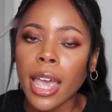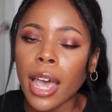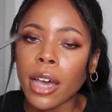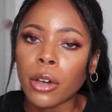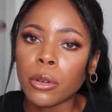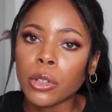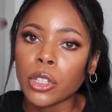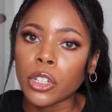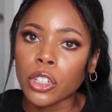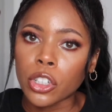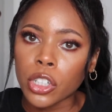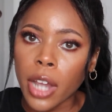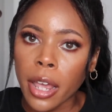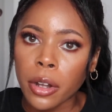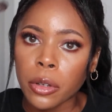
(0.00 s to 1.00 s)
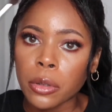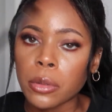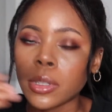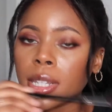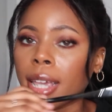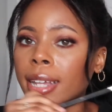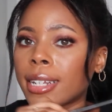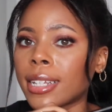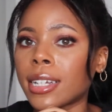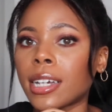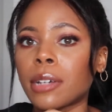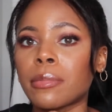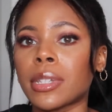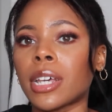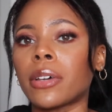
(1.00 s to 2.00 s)
out your shadows and it
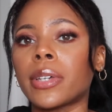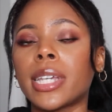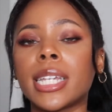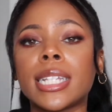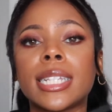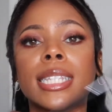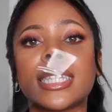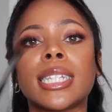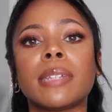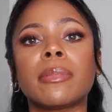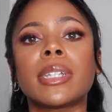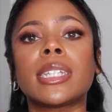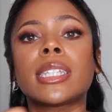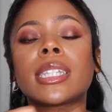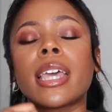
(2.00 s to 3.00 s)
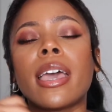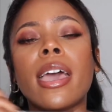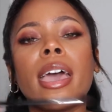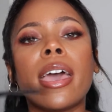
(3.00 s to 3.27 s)
comes out seamless